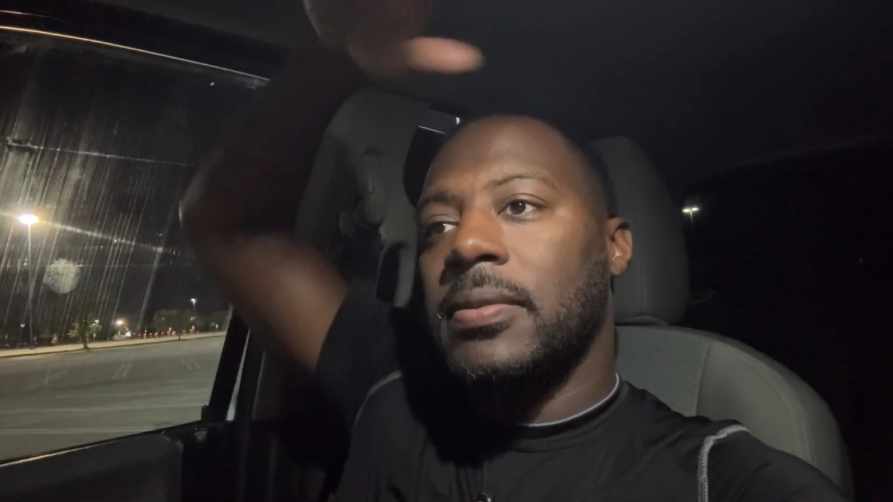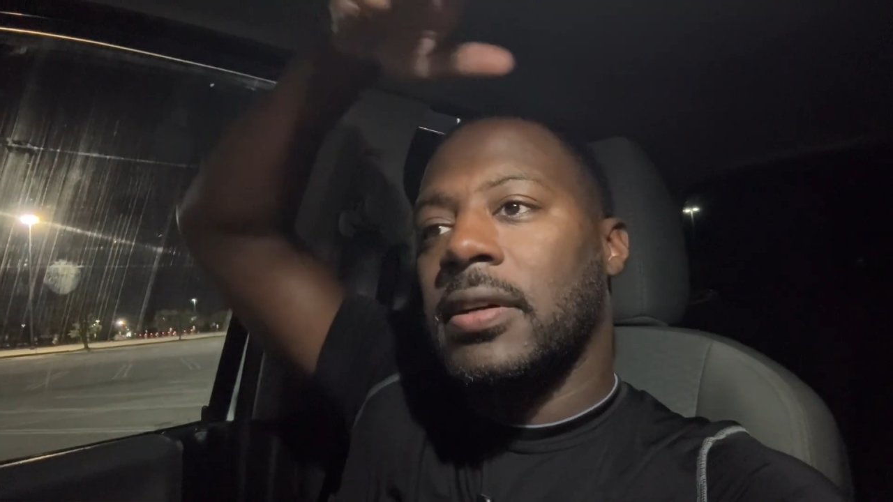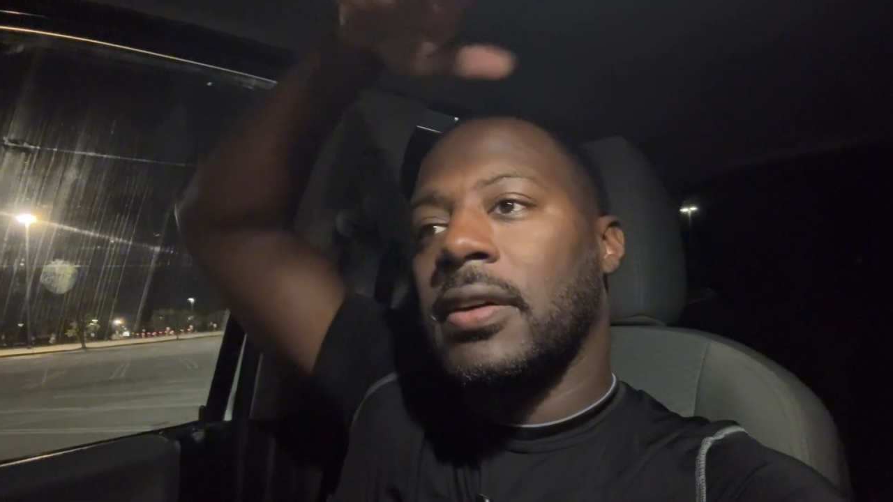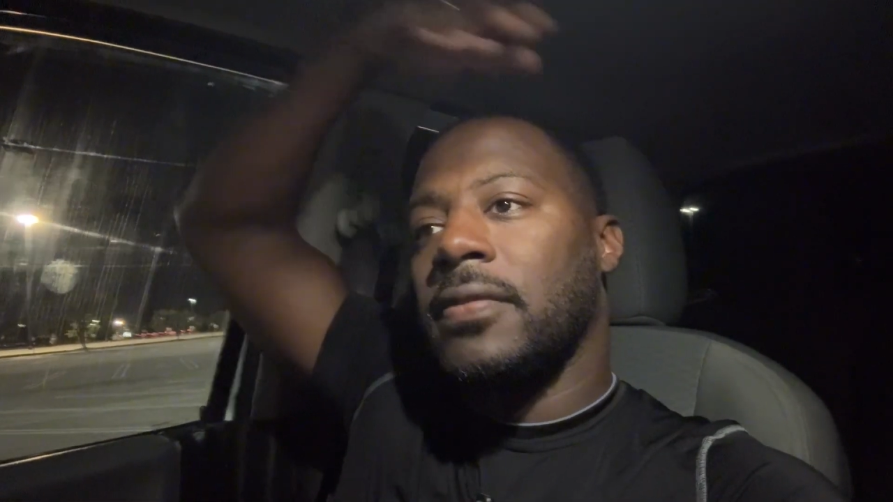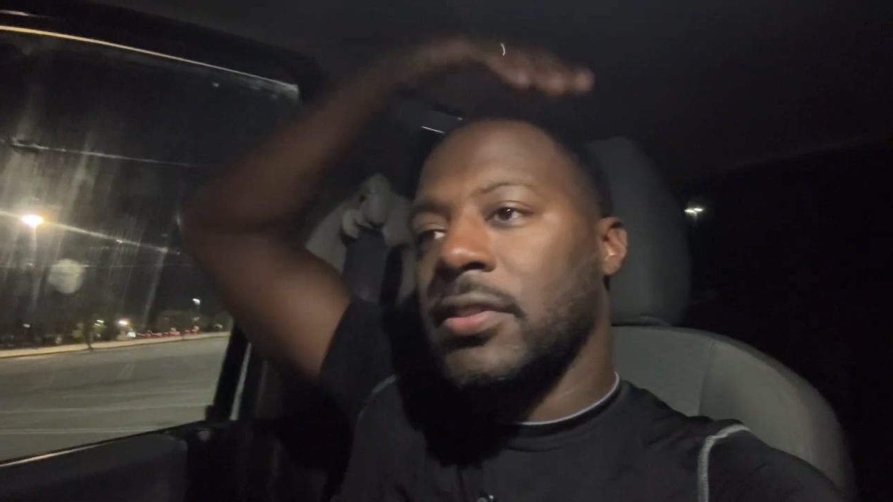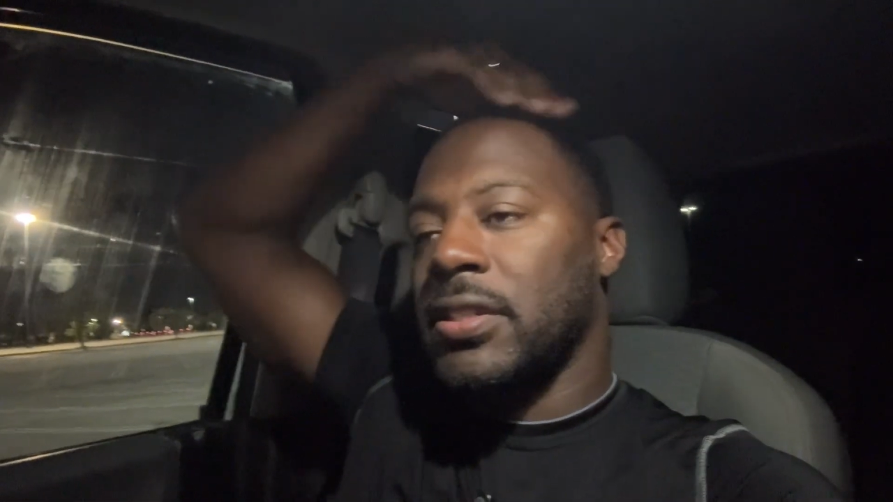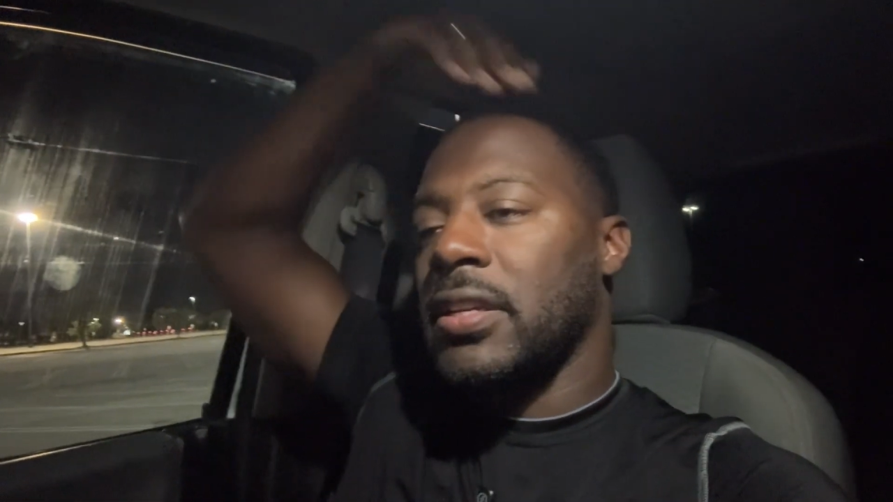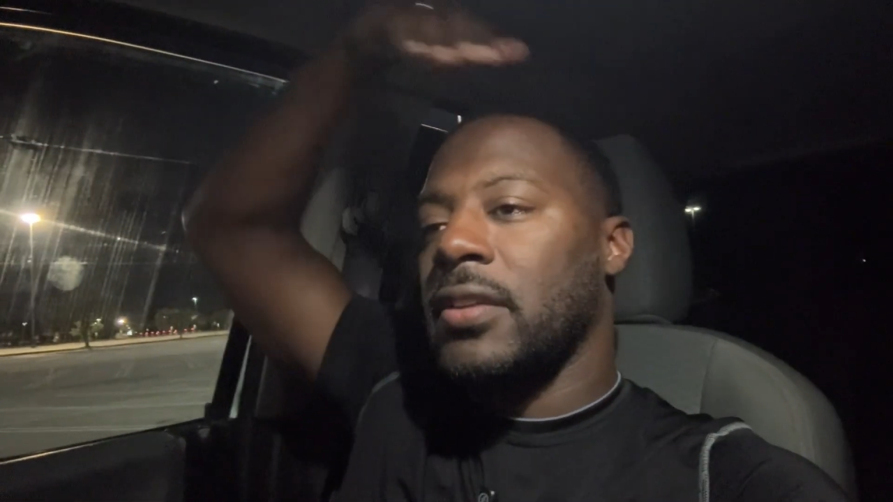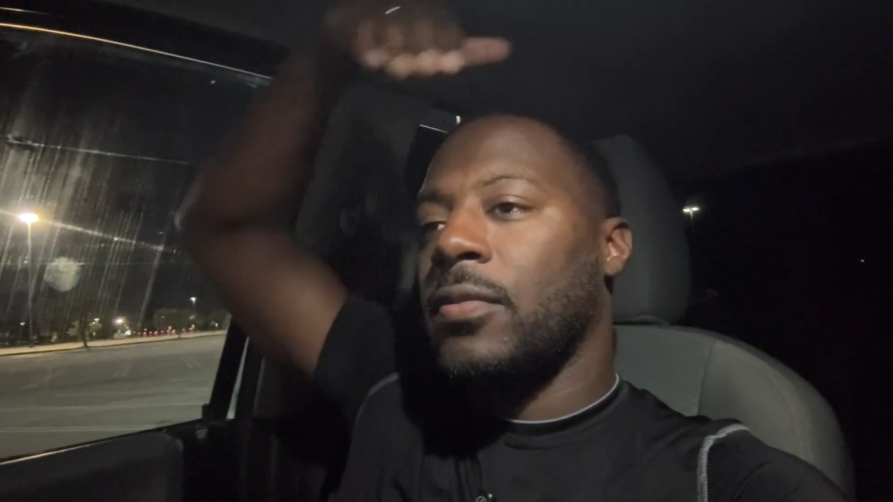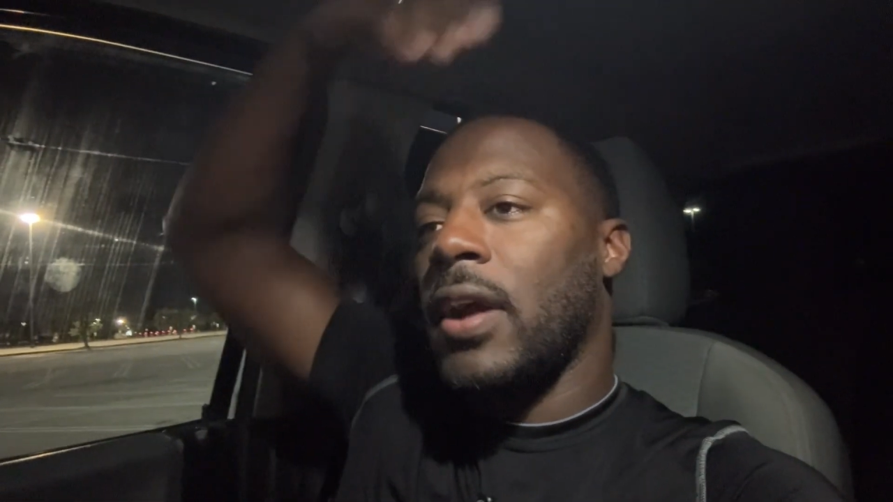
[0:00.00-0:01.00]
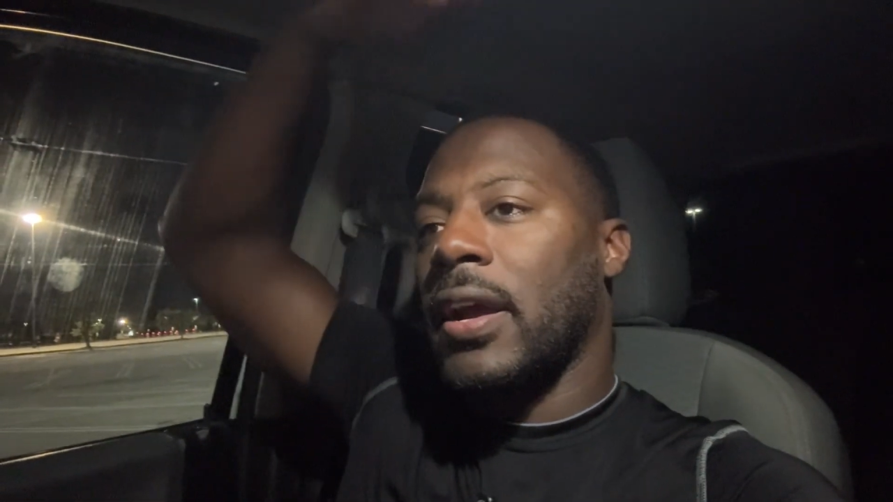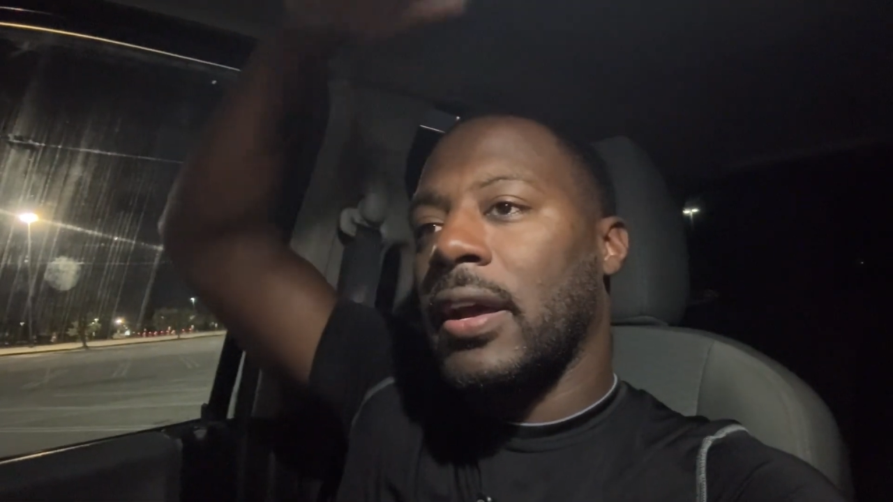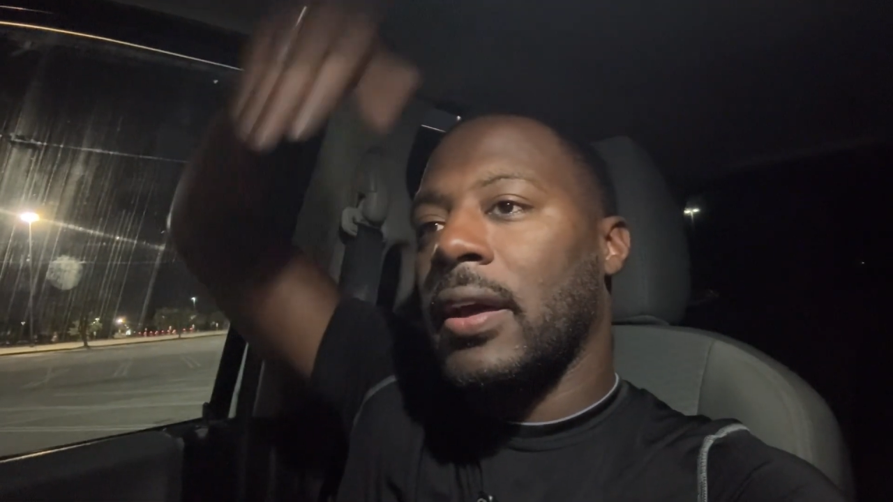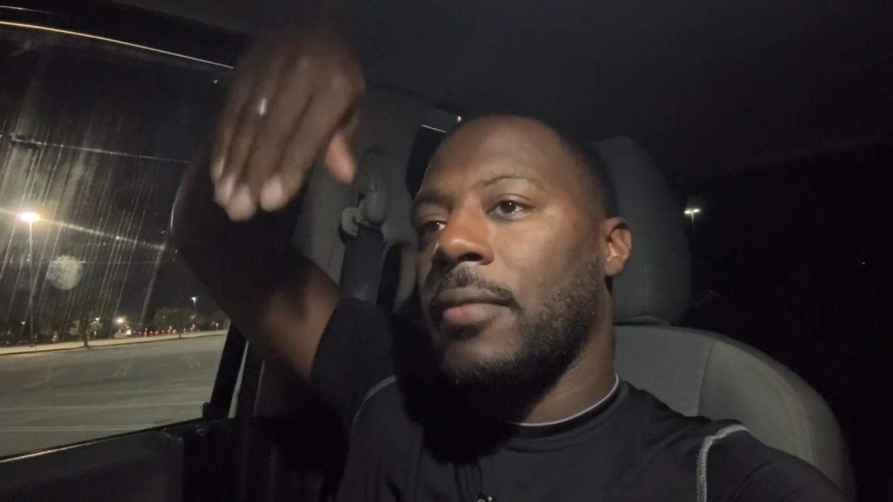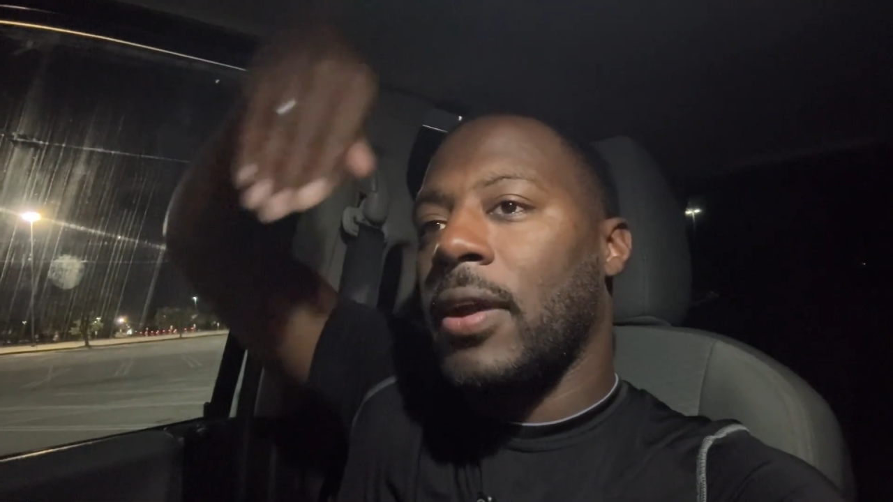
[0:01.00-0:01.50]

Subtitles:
of Virginia where I can come